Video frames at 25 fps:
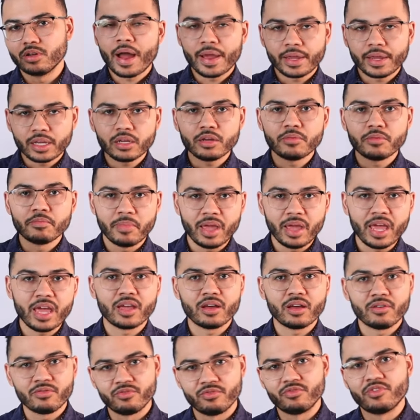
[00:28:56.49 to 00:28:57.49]
I could
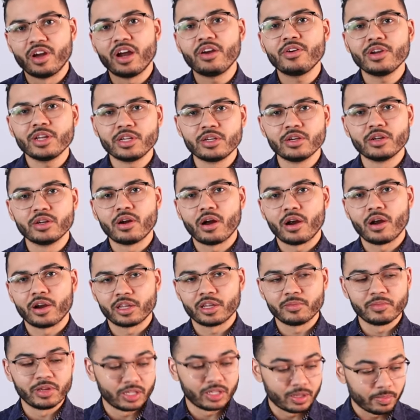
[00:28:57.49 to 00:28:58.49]
make a very good
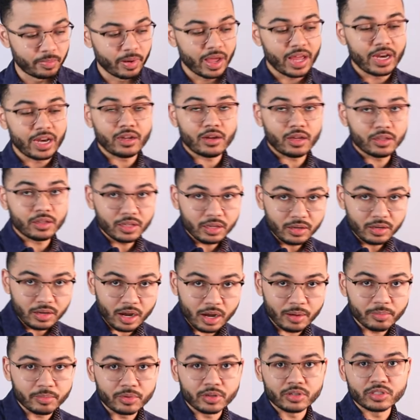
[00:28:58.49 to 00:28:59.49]
argument, depending on the
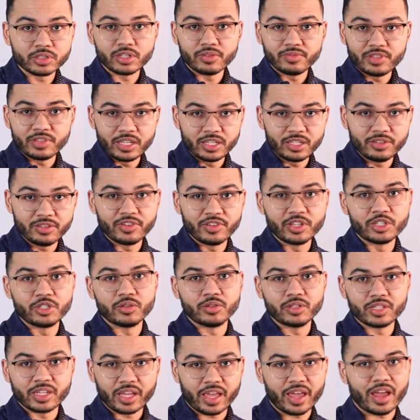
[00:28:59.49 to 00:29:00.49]
numbers of the
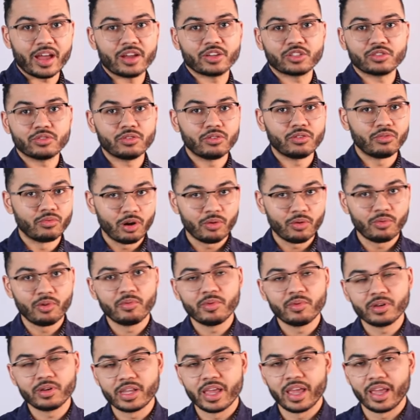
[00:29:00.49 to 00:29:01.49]
individual in the capsule and what we would